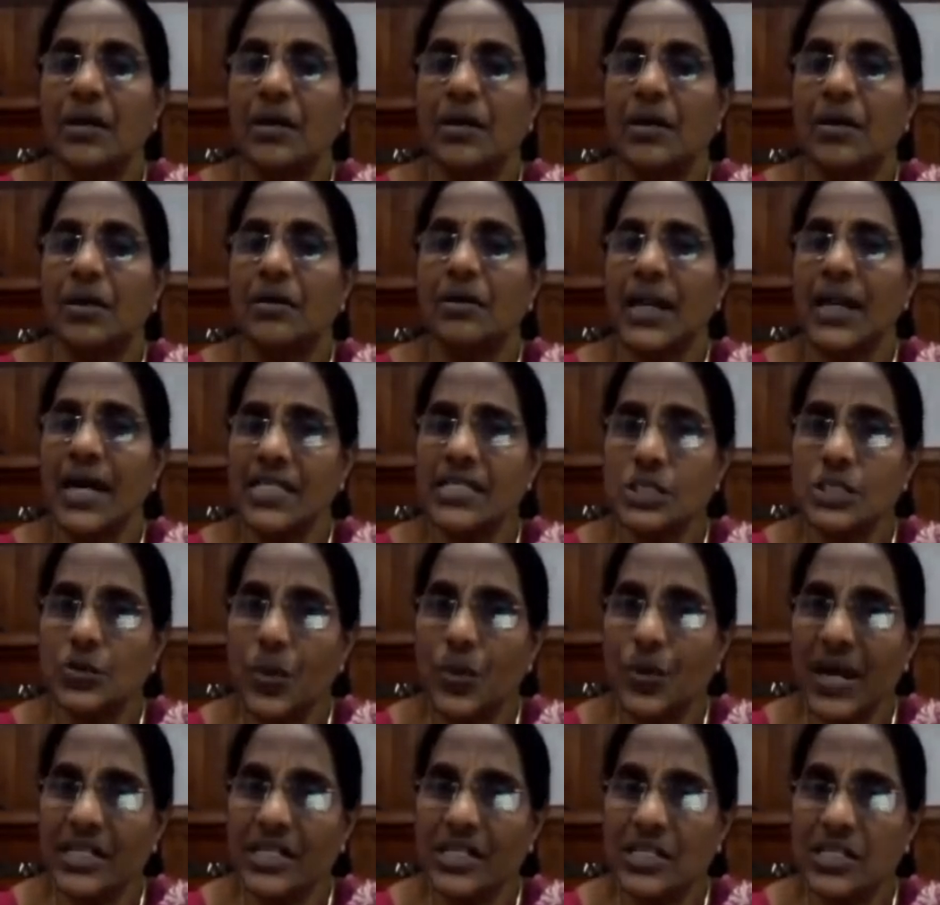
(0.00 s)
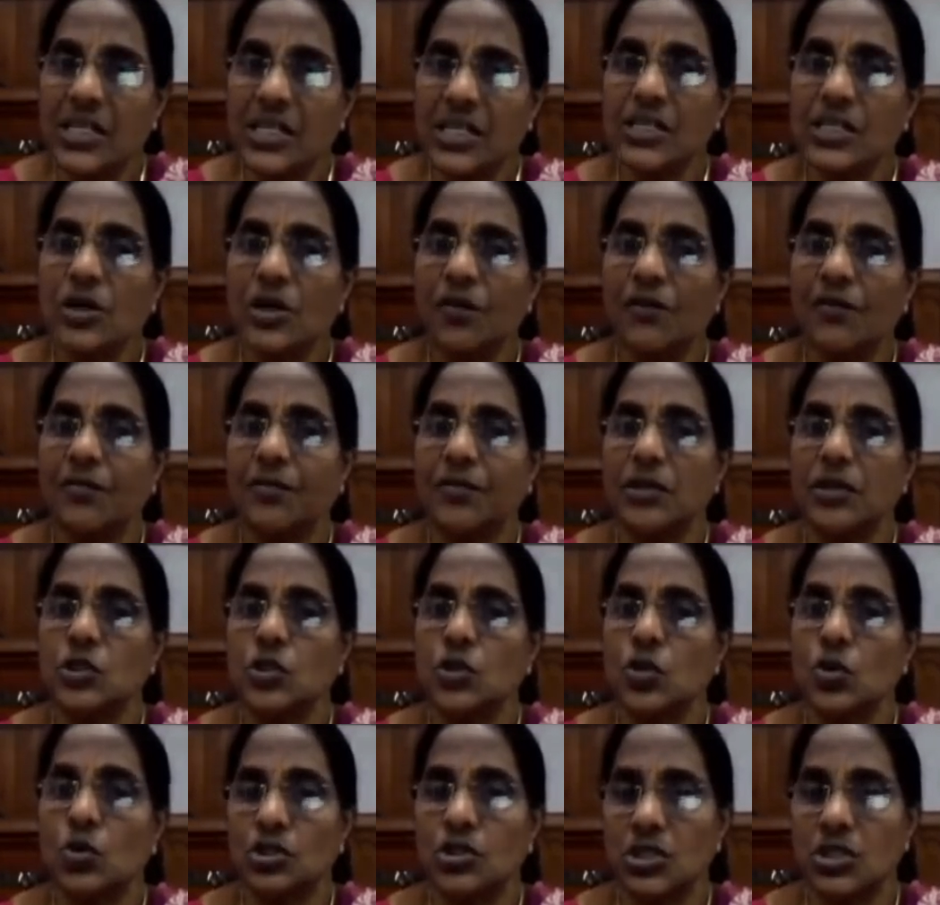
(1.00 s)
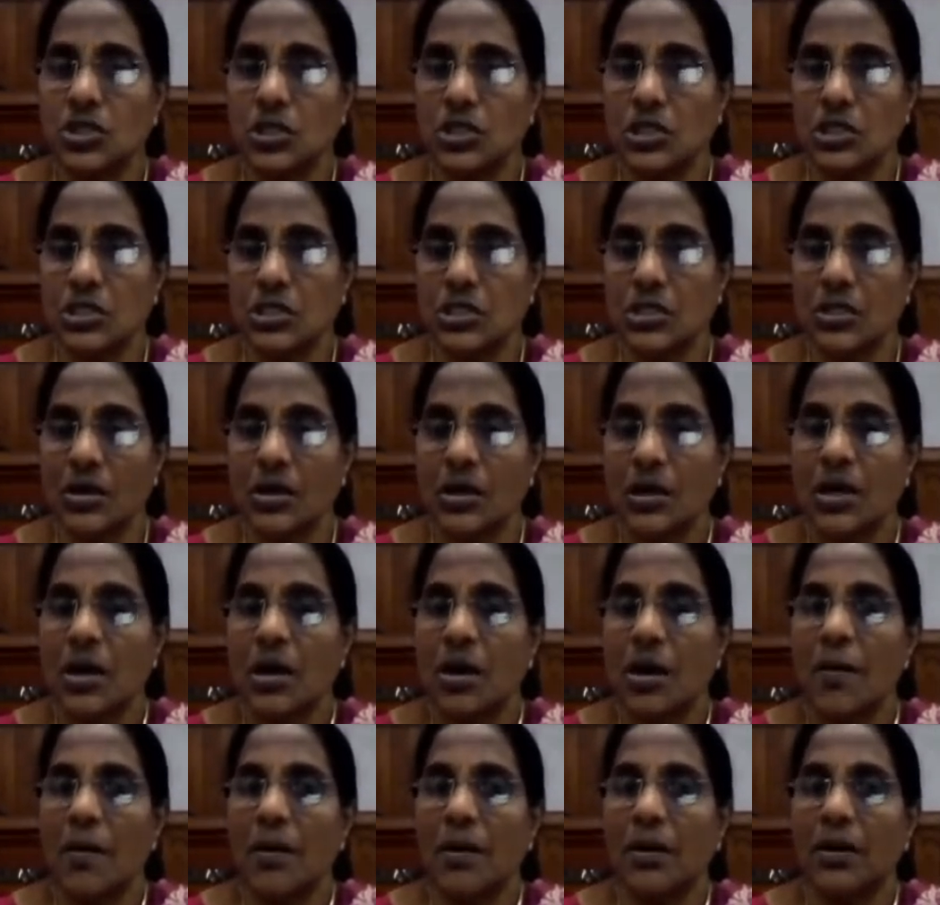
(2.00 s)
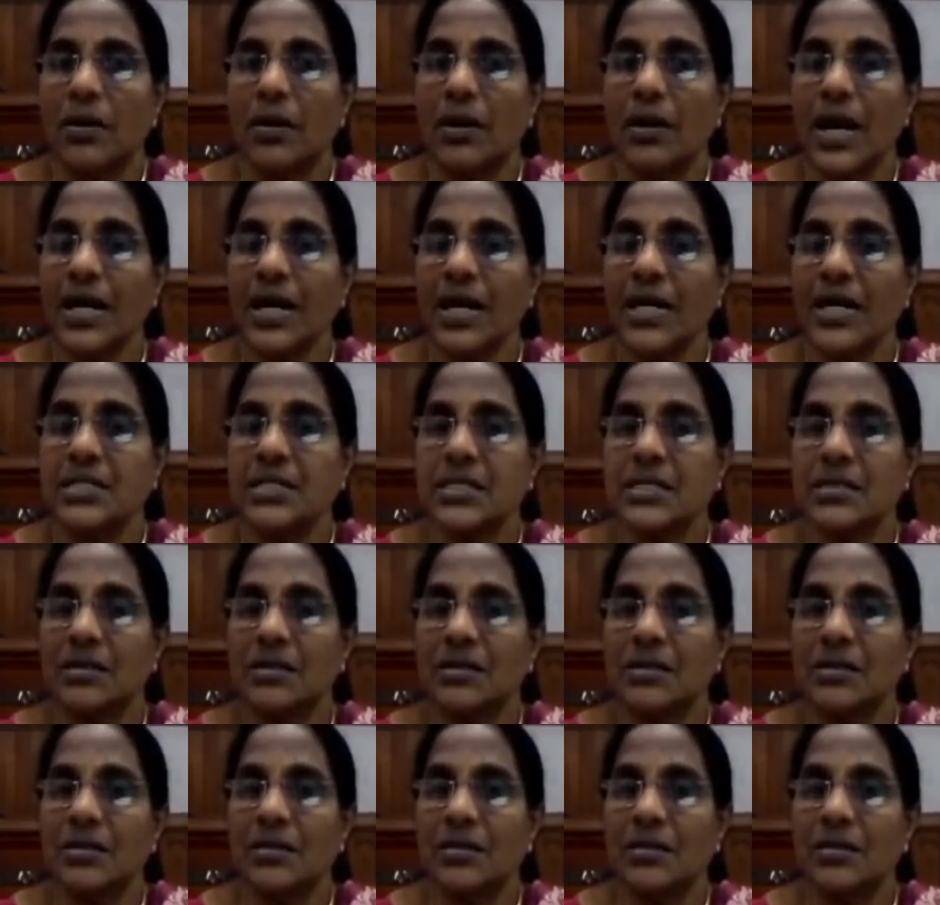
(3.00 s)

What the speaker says: Less wastage of resources, right?